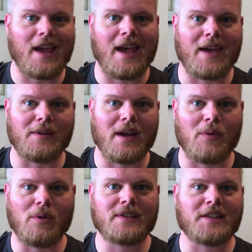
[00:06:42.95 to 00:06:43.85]
and
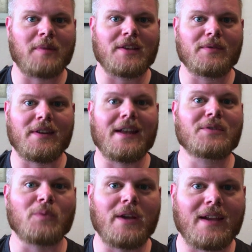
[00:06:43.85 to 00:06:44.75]
we'll touch base with you
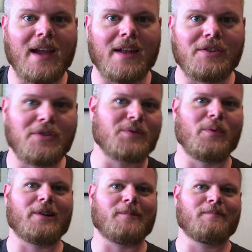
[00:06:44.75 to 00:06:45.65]
next week and choose a
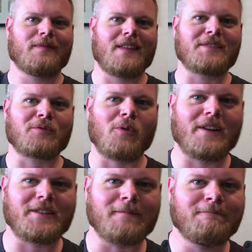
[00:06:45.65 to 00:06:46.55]
winner. Thanks for
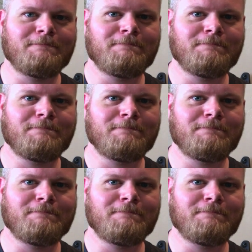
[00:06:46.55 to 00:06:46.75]
watching.